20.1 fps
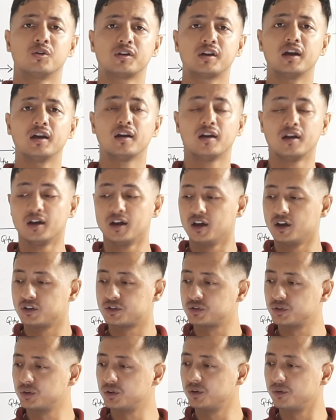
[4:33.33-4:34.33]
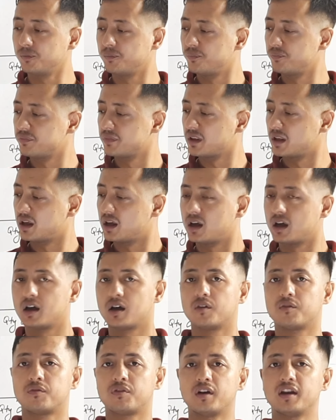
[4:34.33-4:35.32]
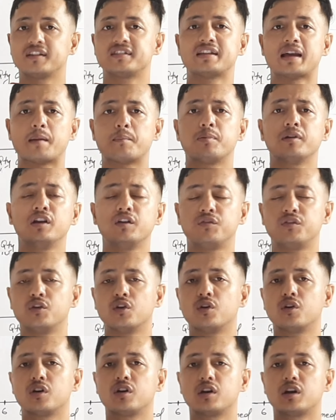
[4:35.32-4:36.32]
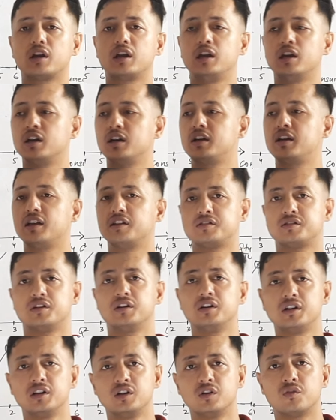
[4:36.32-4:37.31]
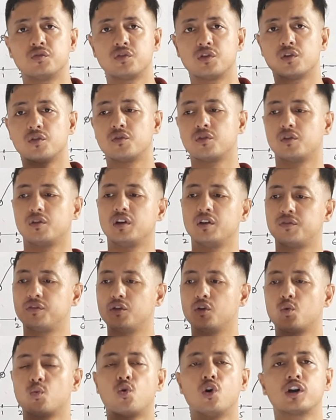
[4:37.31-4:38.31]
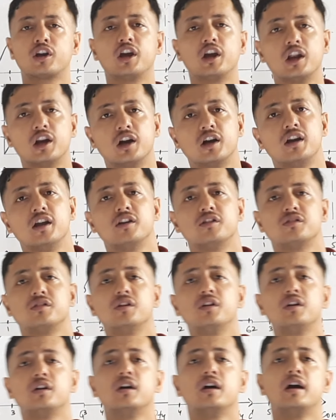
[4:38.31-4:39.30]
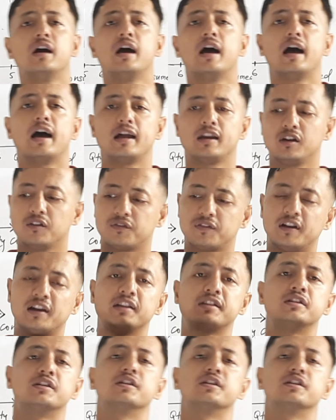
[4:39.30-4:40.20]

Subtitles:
okay? So, for example, if you're in a desert, if you're walking in a desert and you're feeling